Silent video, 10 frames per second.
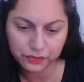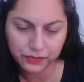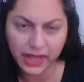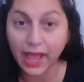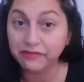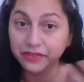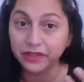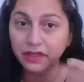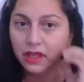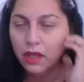
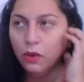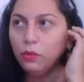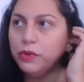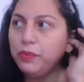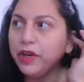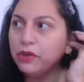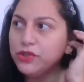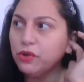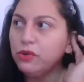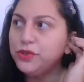laughing.
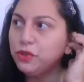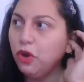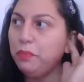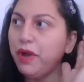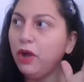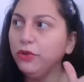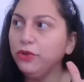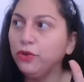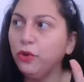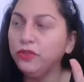Woodpeckers are also about,
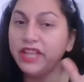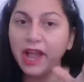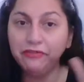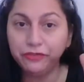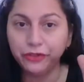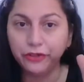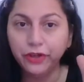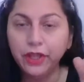laughter.